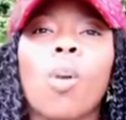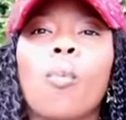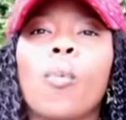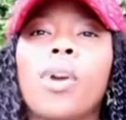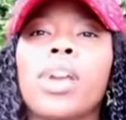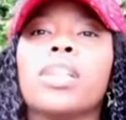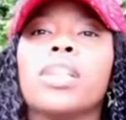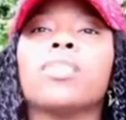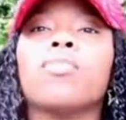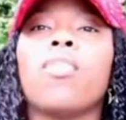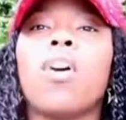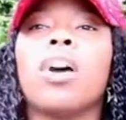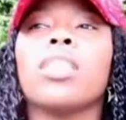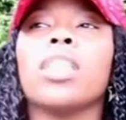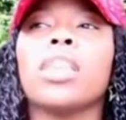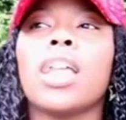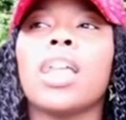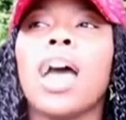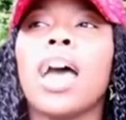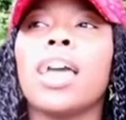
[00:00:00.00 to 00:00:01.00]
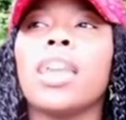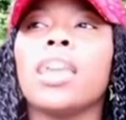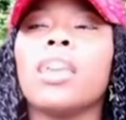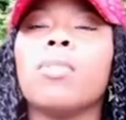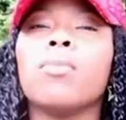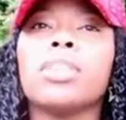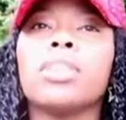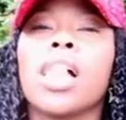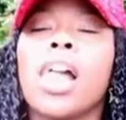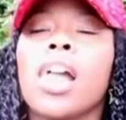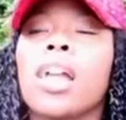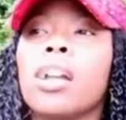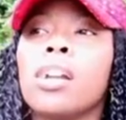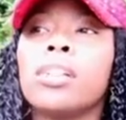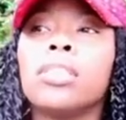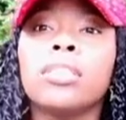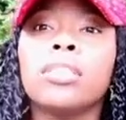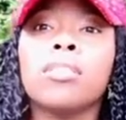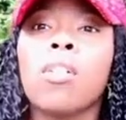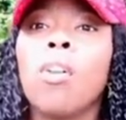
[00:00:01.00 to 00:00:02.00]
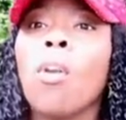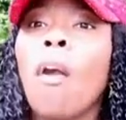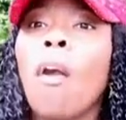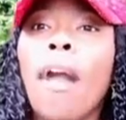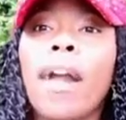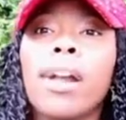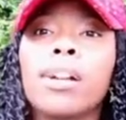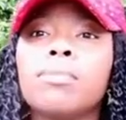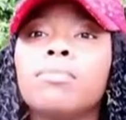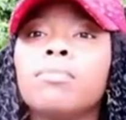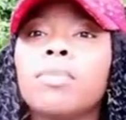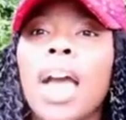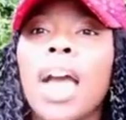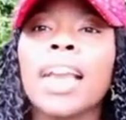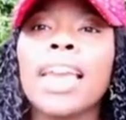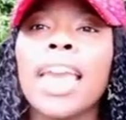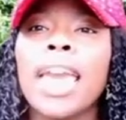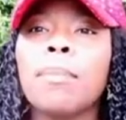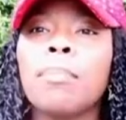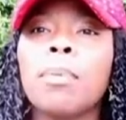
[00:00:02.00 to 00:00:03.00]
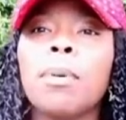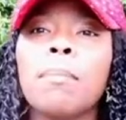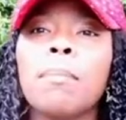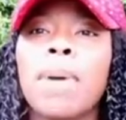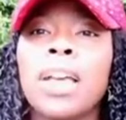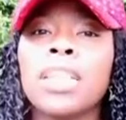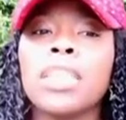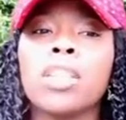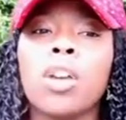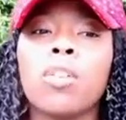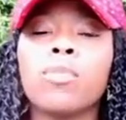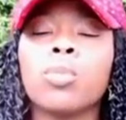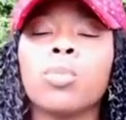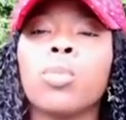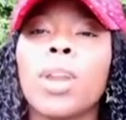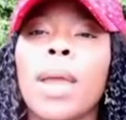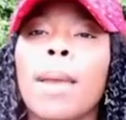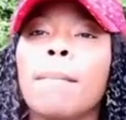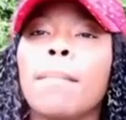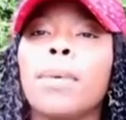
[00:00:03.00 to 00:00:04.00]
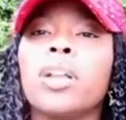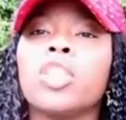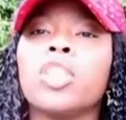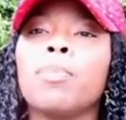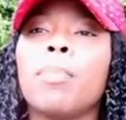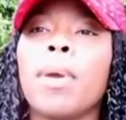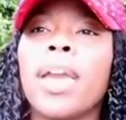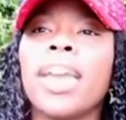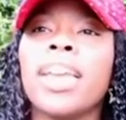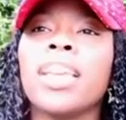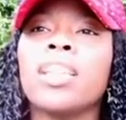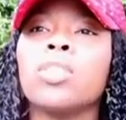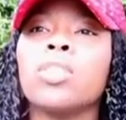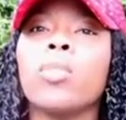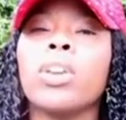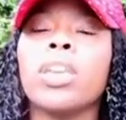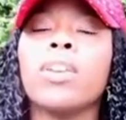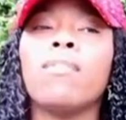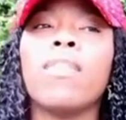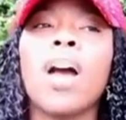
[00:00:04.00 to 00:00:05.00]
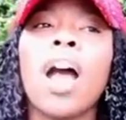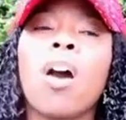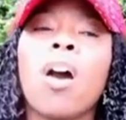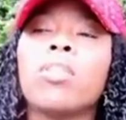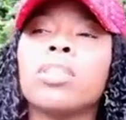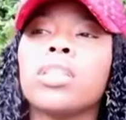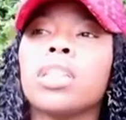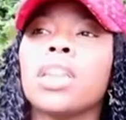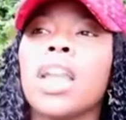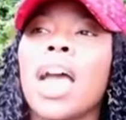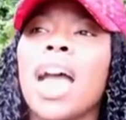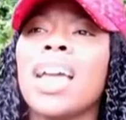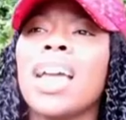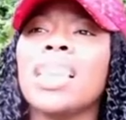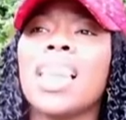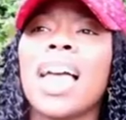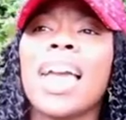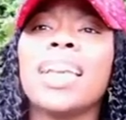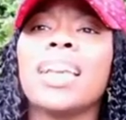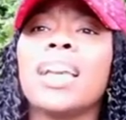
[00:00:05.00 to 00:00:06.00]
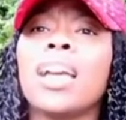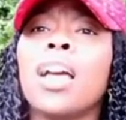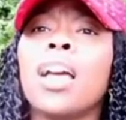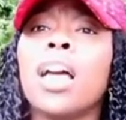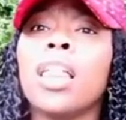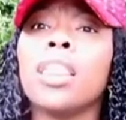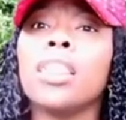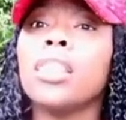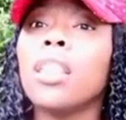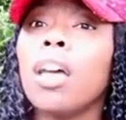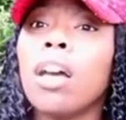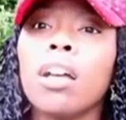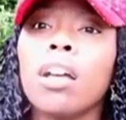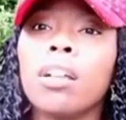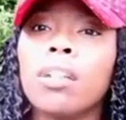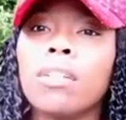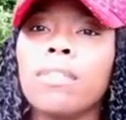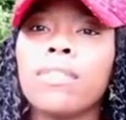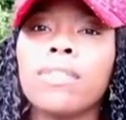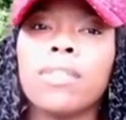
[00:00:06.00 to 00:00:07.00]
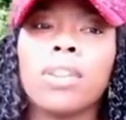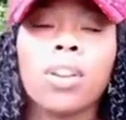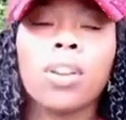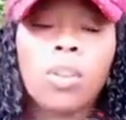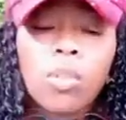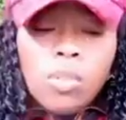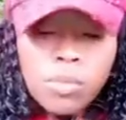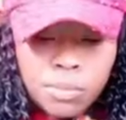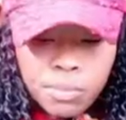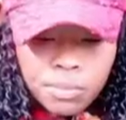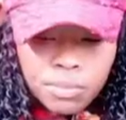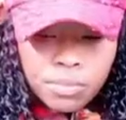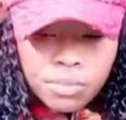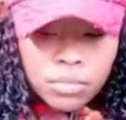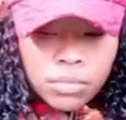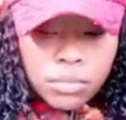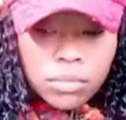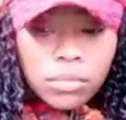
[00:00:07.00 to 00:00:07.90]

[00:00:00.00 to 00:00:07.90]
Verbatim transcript: when his father died and he was like I can't put myself through that much pain so he vowed to not like love, you know?